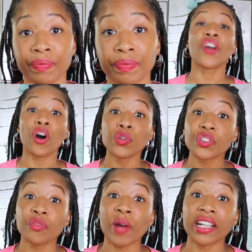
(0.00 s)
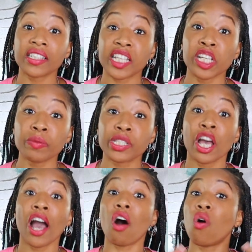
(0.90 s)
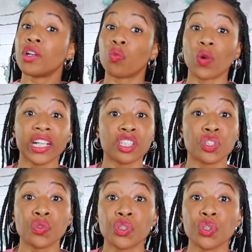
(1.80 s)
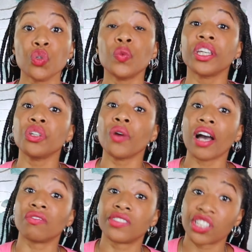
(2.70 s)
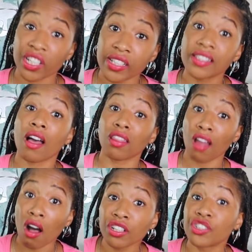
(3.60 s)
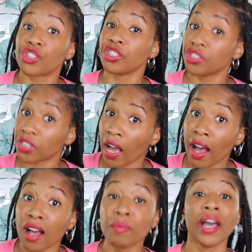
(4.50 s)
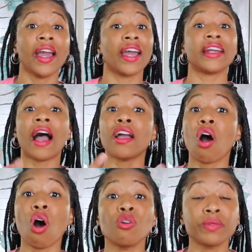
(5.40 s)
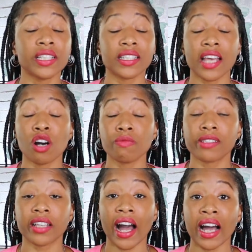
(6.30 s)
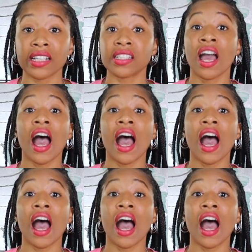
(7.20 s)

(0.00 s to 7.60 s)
Those are my tips on what to do when you have just lost your job, and I hope this helps, guys.